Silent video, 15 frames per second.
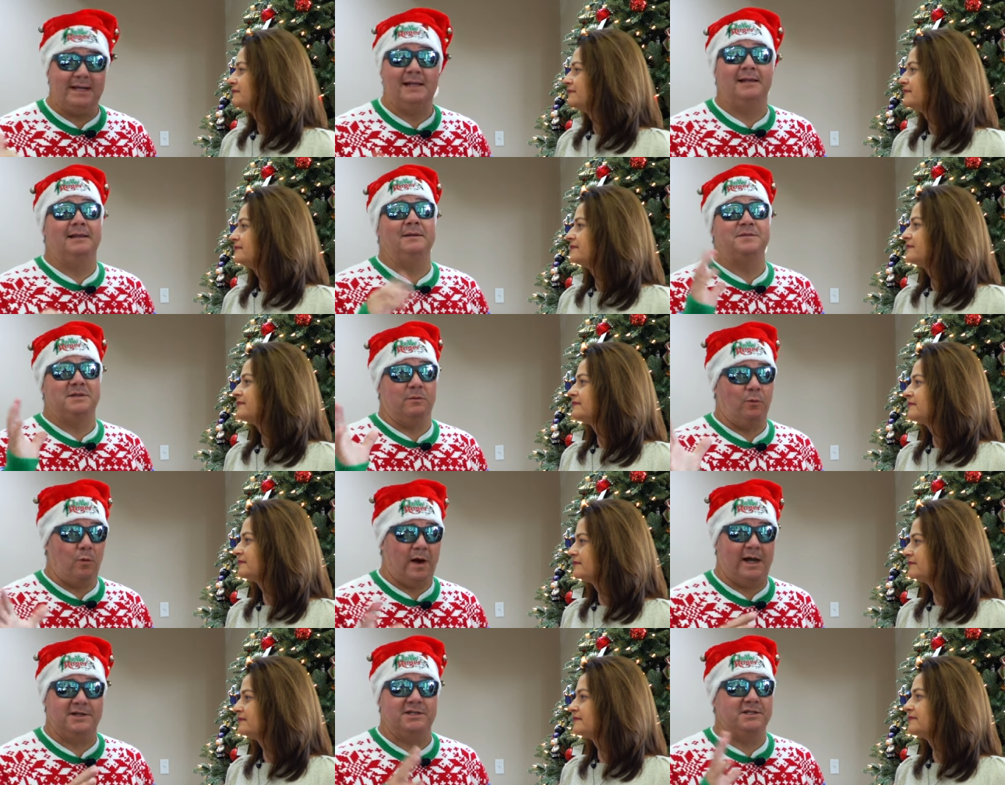Speaker 1: clips
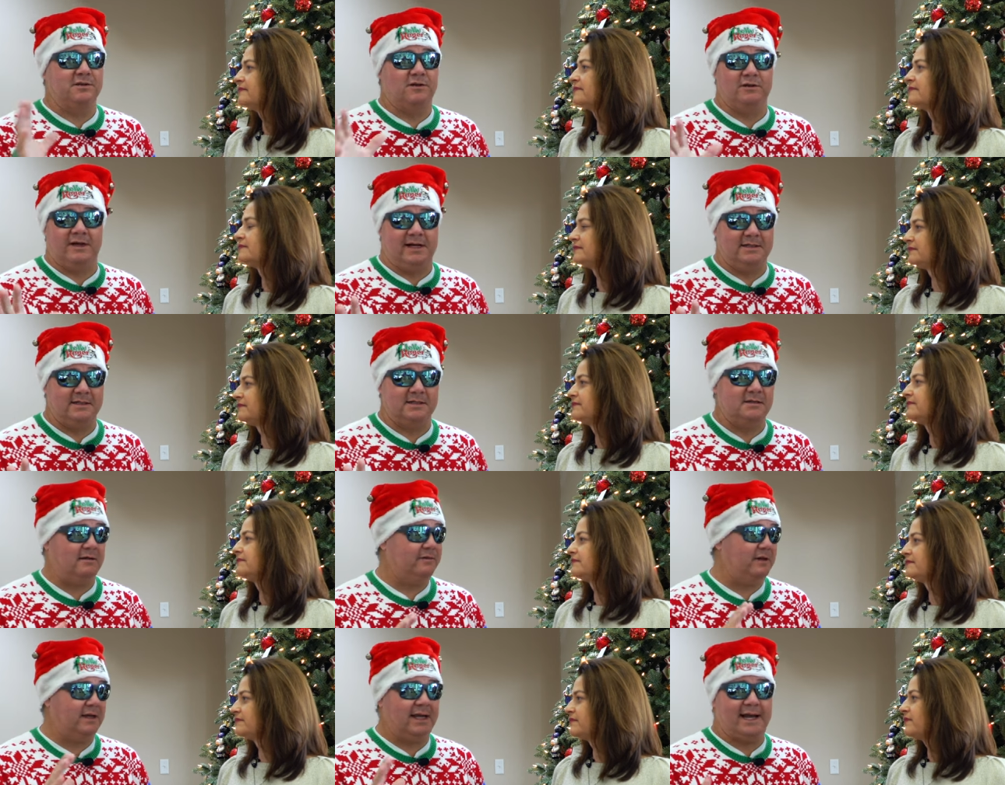and watches and all kinds of
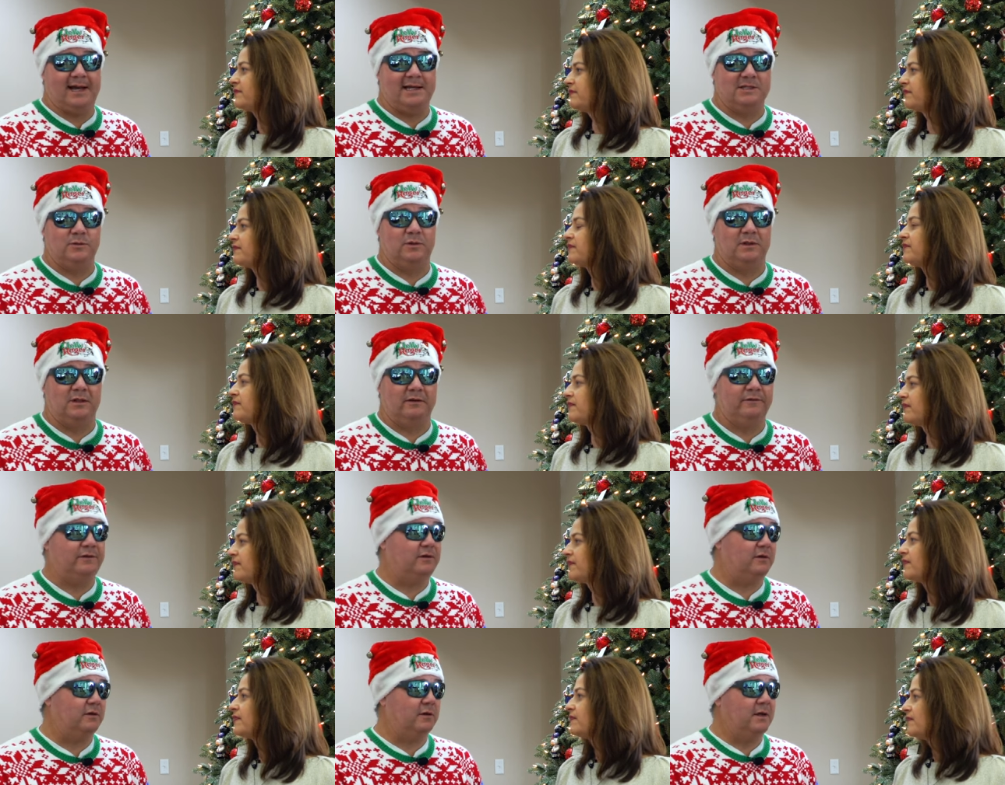stuff that guys will
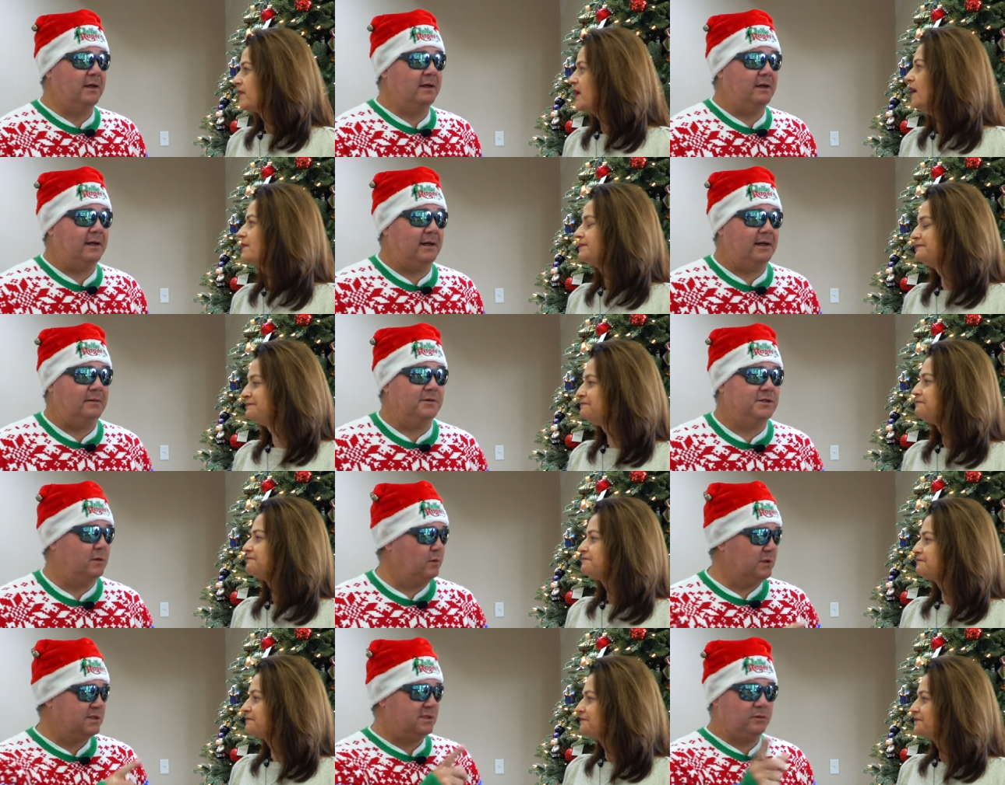love too. Yeah. Um,
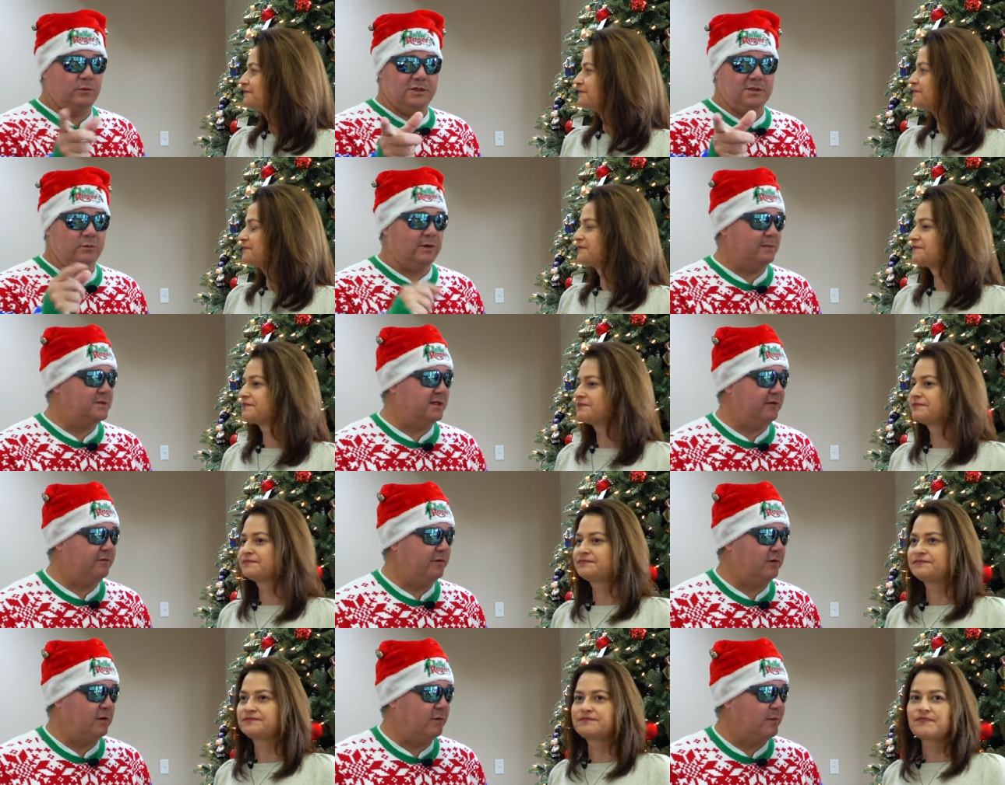so what's the what's the
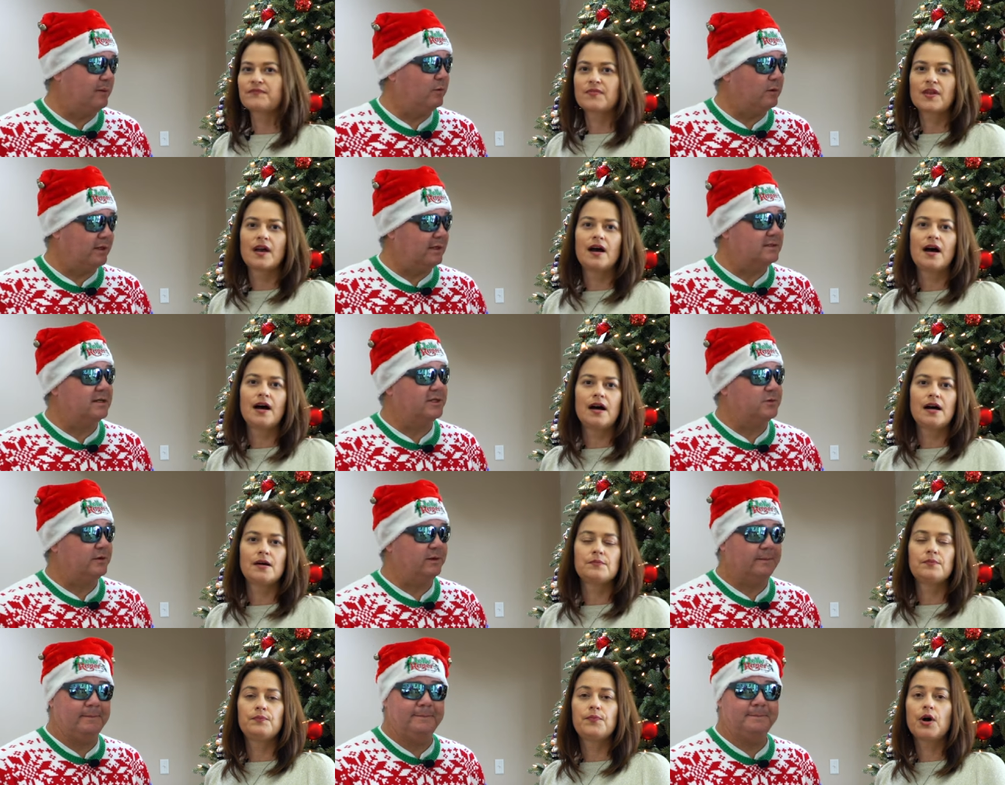website phone number people want to get in
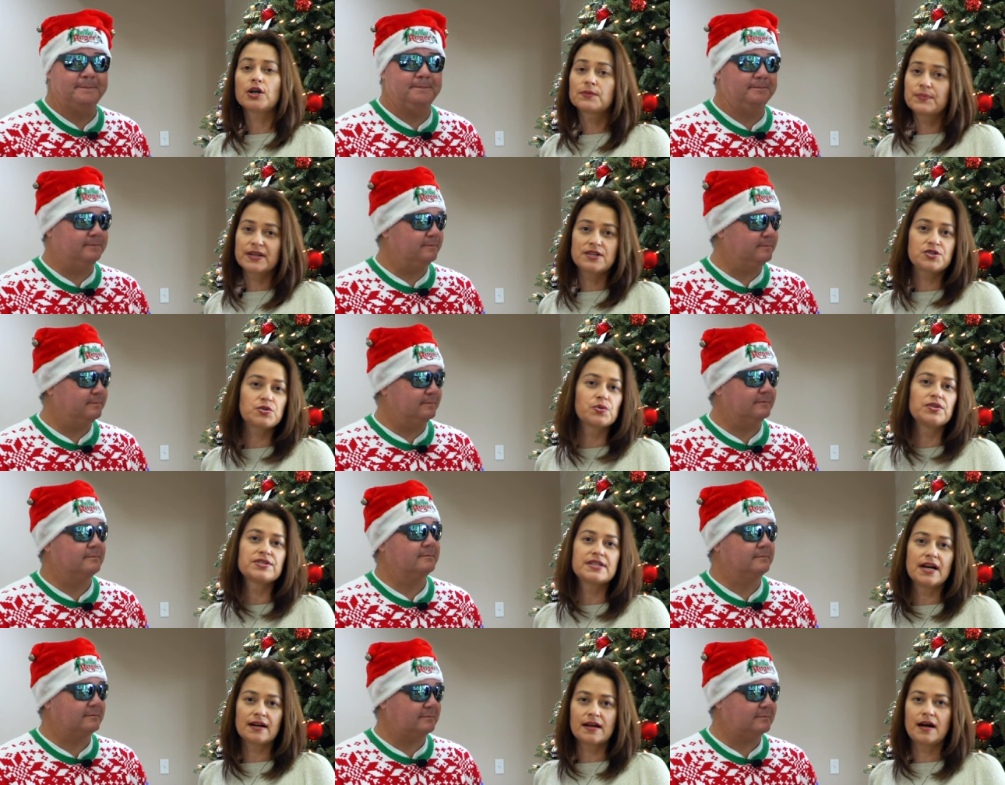touch um, with you?
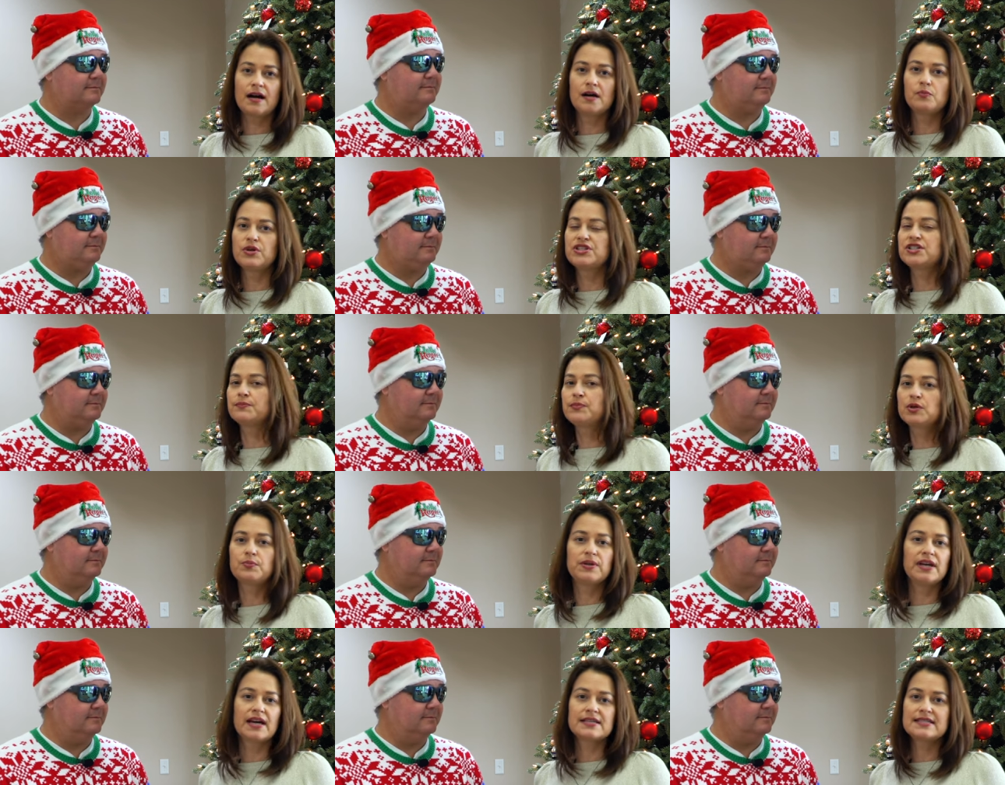
Speaker 2: Parkplacejewelers.com. We ship
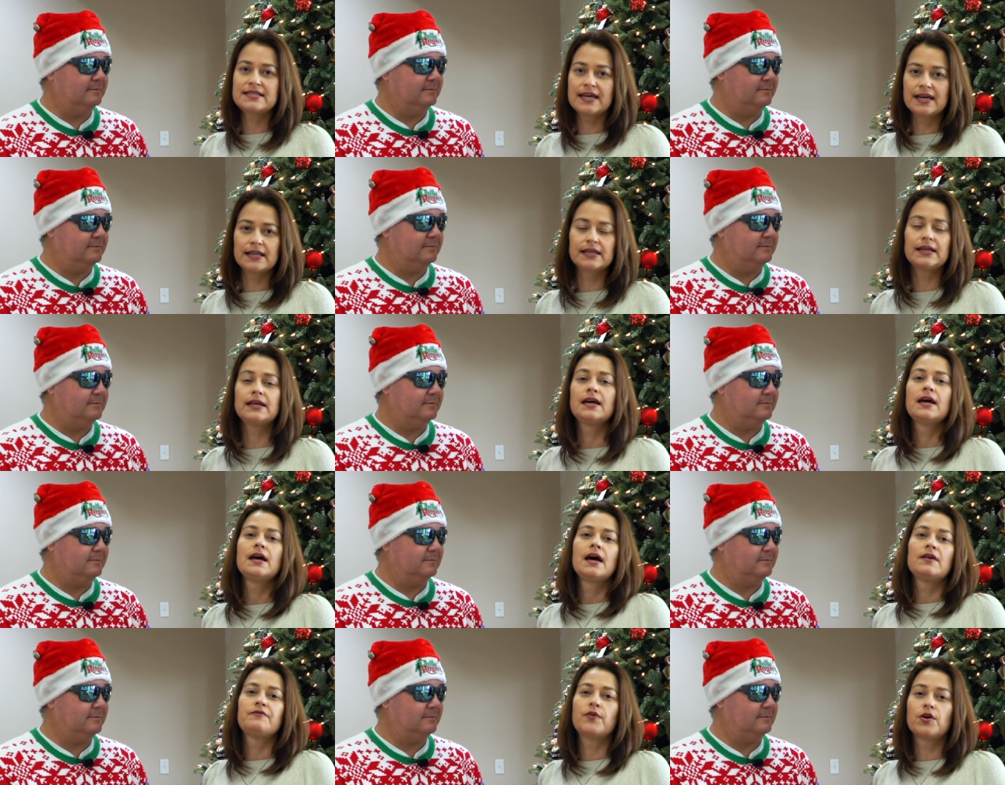UPS daily.
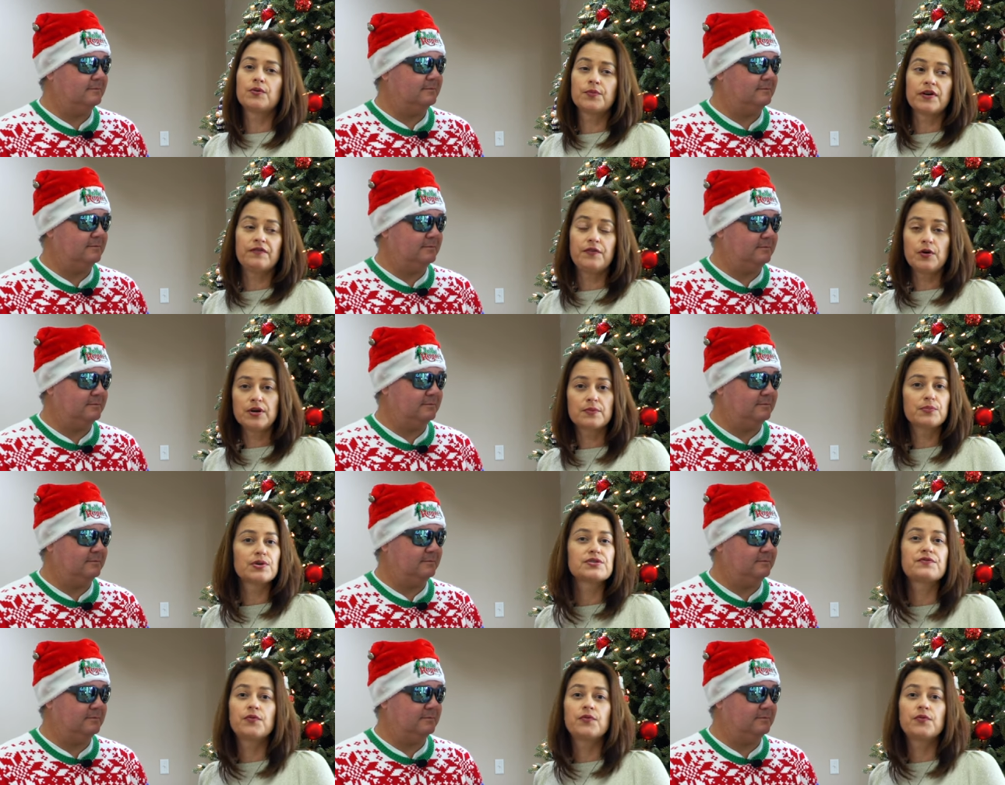phone number is